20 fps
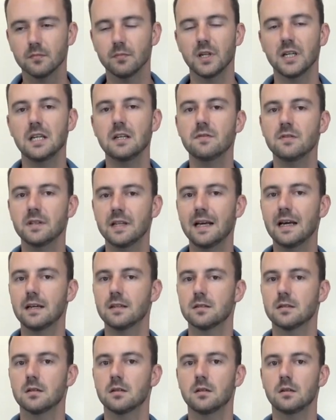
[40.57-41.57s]
But even
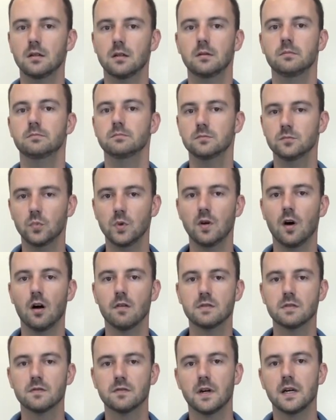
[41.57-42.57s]
that, we
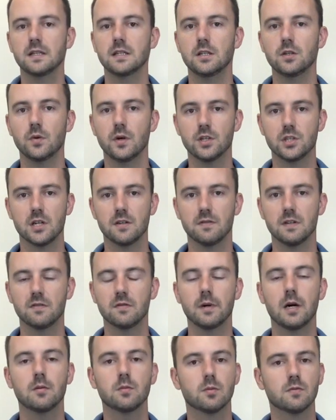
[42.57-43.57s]
often find that UHF
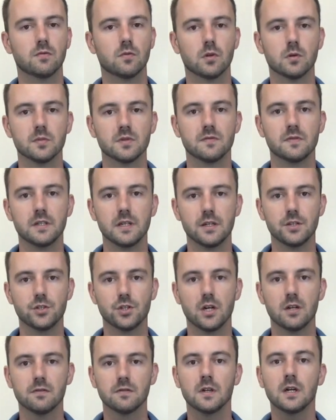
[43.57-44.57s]
even outperforms
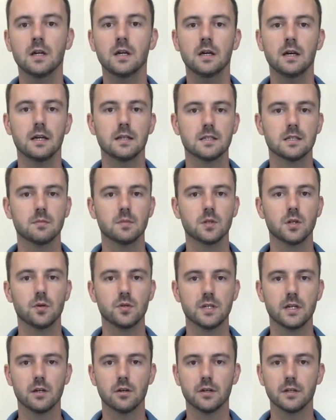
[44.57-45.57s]
VHF in some of
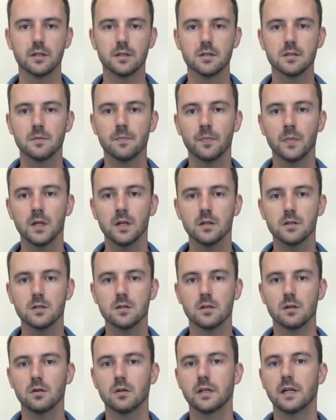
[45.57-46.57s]
those areas.
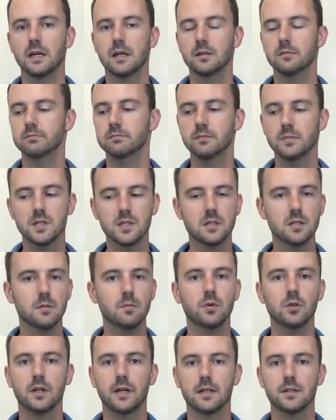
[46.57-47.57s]
So again,
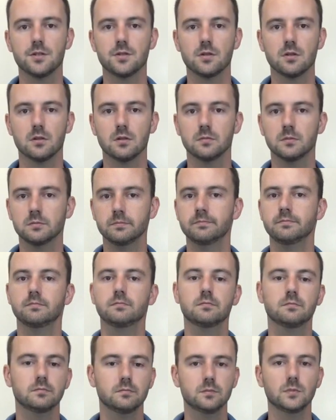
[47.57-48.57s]
simple answer,
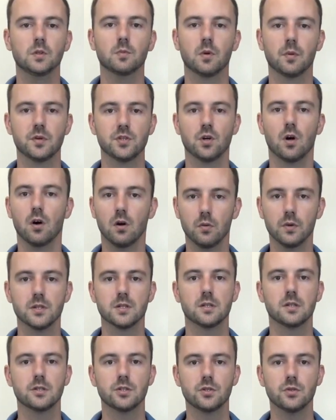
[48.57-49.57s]
you're pretty much
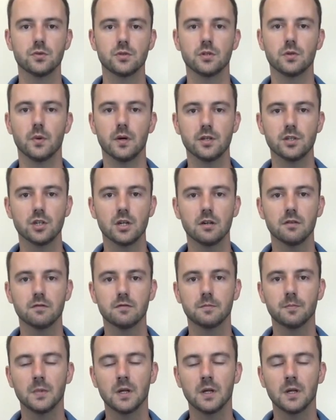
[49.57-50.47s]
always going to choose UHF.